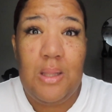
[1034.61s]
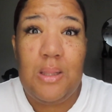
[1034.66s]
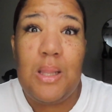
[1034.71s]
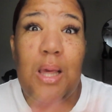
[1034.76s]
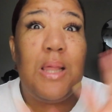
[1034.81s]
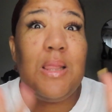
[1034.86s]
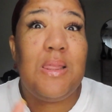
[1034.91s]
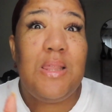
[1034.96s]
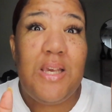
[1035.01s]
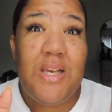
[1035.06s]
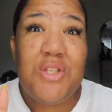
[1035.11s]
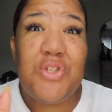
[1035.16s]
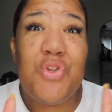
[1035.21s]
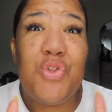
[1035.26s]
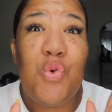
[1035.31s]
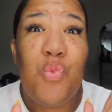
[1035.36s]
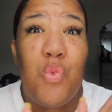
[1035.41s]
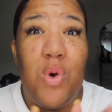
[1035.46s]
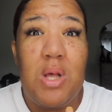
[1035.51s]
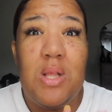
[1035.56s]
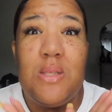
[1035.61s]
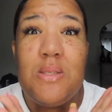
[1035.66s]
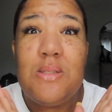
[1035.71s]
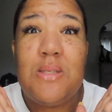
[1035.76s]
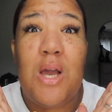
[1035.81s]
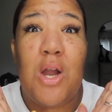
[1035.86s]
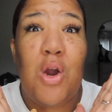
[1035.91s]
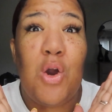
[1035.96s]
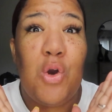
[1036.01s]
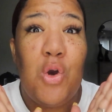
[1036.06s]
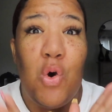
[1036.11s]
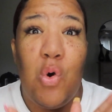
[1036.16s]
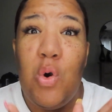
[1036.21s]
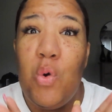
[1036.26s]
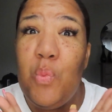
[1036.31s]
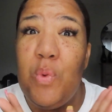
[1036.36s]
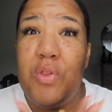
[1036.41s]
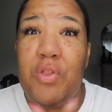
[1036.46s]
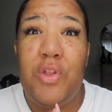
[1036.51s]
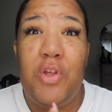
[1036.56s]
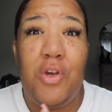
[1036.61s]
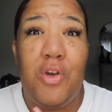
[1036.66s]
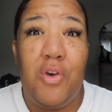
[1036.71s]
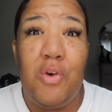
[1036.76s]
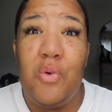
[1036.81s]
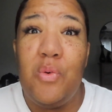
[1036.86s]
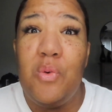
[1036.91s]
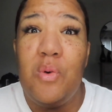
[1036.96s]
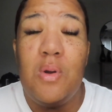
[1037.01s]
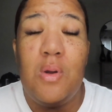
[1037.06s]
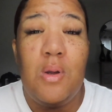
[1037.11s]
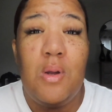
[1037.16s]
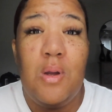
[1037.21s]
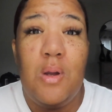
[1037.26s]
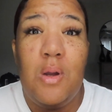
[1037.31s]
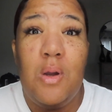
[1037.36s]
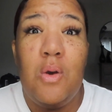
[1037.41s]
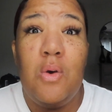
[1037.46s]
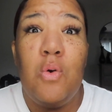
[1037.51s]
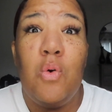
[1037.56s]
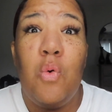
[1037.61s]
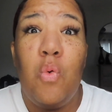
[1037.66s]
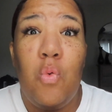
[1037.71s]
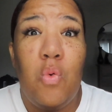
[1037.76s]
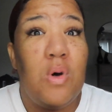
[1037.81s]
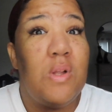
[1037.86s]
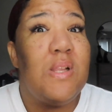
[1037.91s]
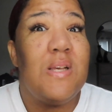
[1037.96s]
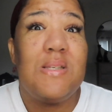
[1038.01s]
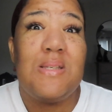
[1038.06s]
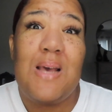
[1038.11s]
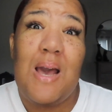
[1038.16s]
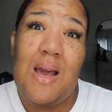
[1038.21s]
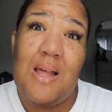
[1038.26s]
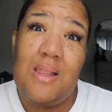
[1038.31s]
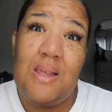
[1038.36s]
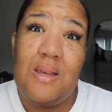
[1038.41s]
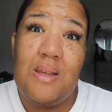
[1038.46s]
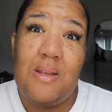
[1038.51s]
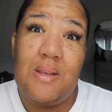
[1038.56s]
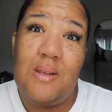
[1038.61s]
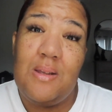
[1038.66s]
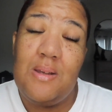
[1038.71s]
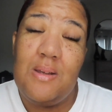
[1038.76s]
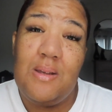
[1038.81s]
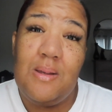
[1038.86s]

Like these are the ones that are going with you on this island